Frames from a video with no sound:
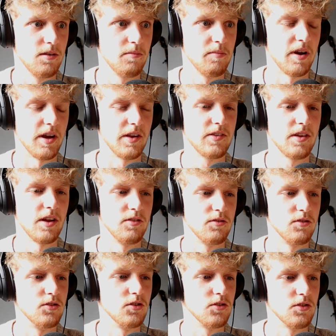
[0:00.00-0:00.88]
By
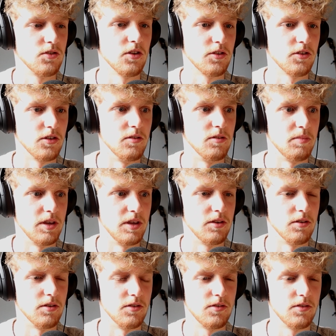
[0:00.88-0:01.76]
extent, you're just not going to be
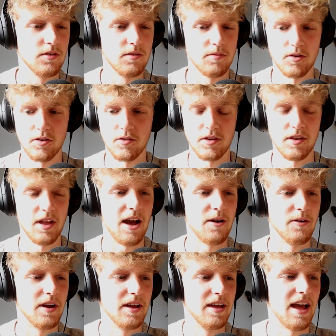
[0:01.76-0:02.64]
good. Because
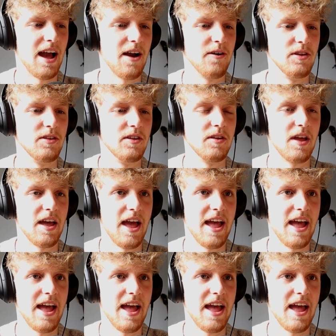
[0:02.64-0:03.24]
how in